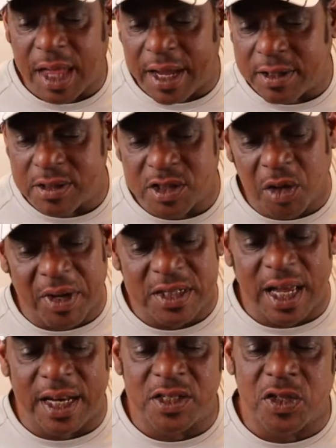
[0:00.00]
Thank you so
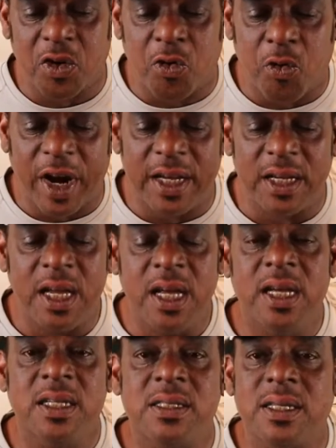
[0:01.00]
much. And it's great
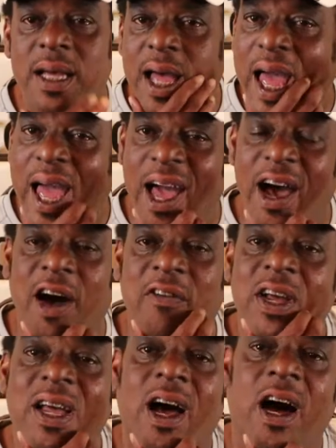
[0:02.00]
to
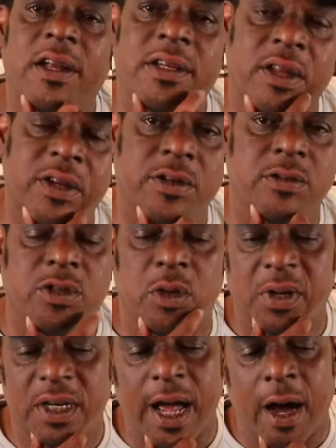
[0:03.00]
have another
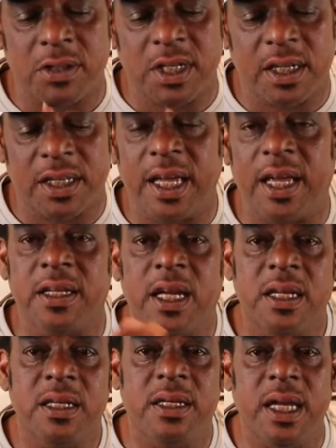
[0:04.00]
YouTuber in the house. And again,
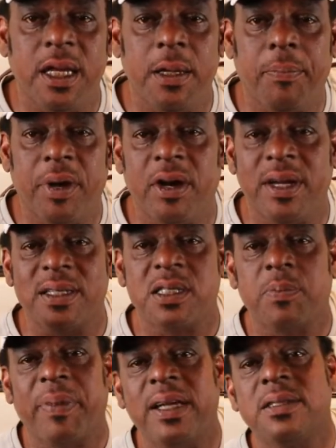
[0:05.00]
D period
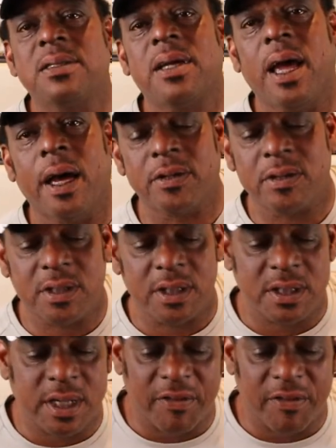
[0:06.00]
space Anderson.